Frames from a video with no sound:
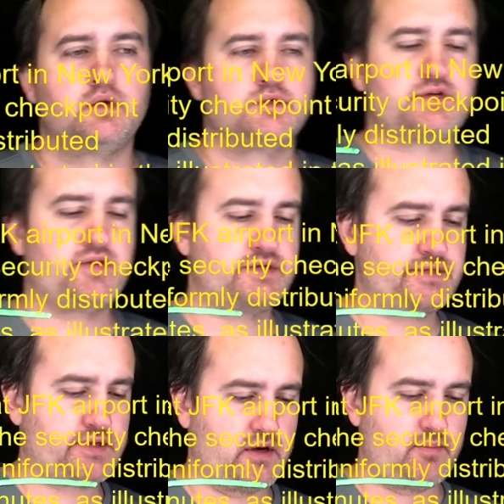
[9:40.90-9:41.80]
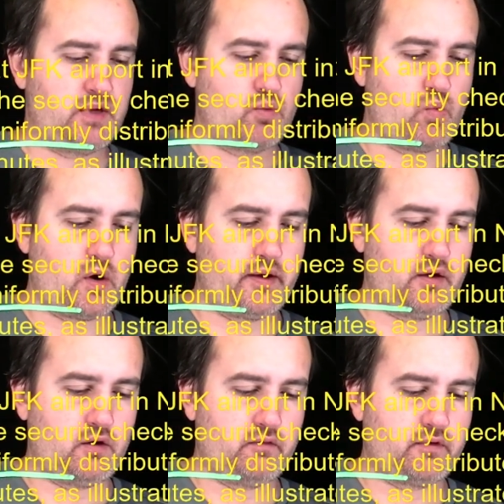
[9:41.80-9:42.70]
So this is going to be 1
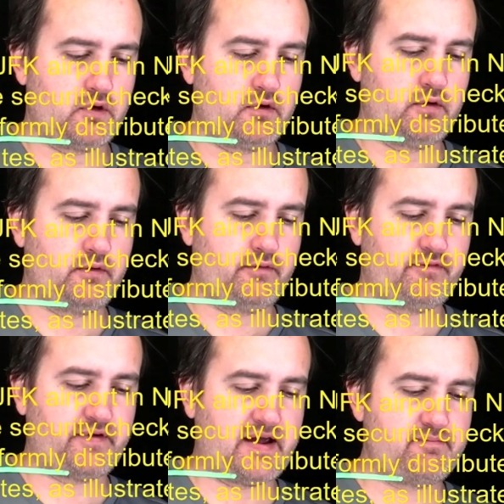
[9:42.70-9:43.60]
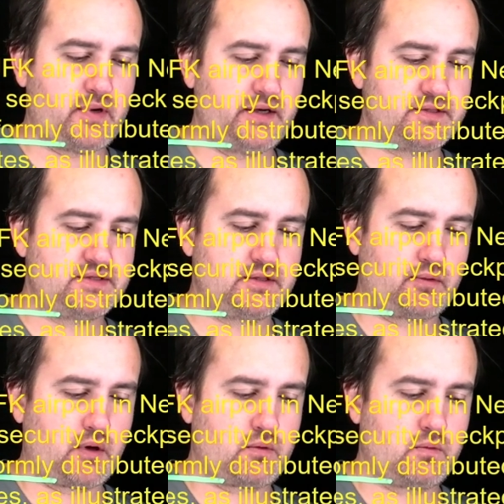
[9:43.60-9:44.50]
over 5 minus 0.